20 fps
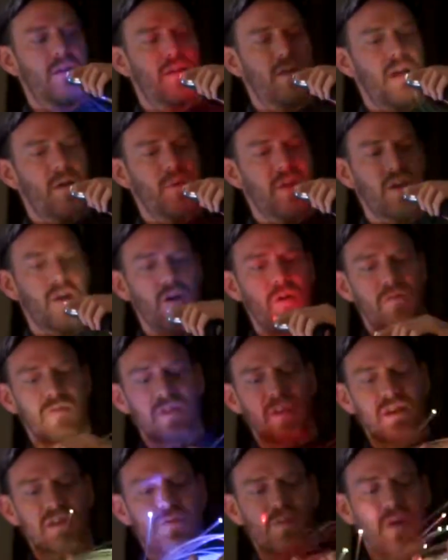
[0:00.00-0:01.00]
coming over
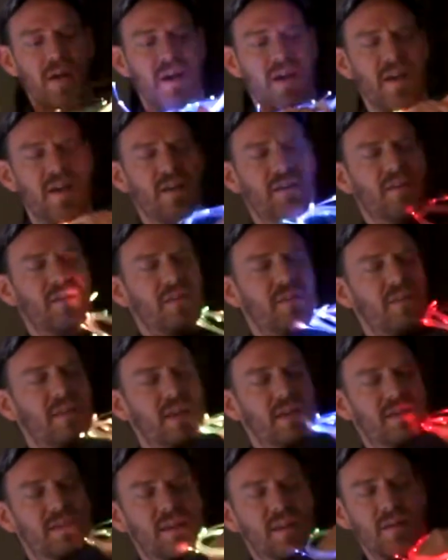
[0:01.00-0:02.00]
this way,
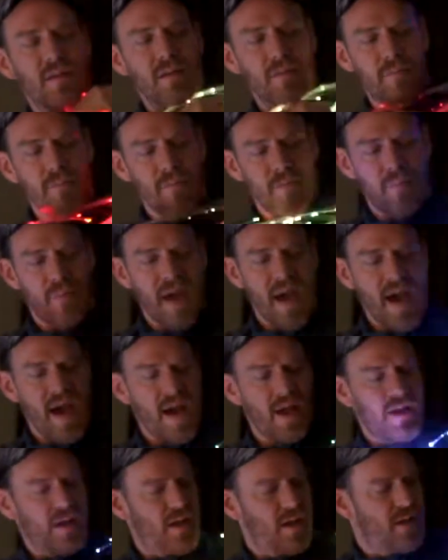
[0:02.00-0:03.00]
lacing
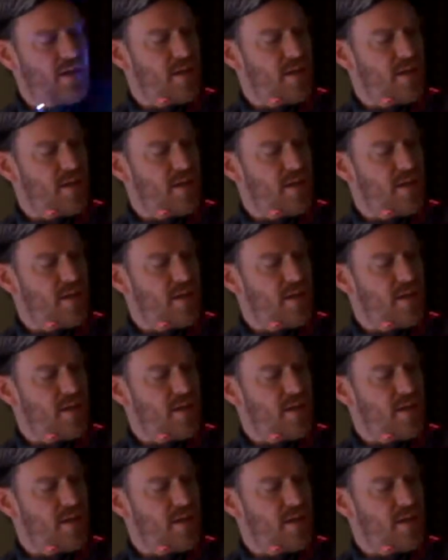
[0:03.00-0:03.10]
back.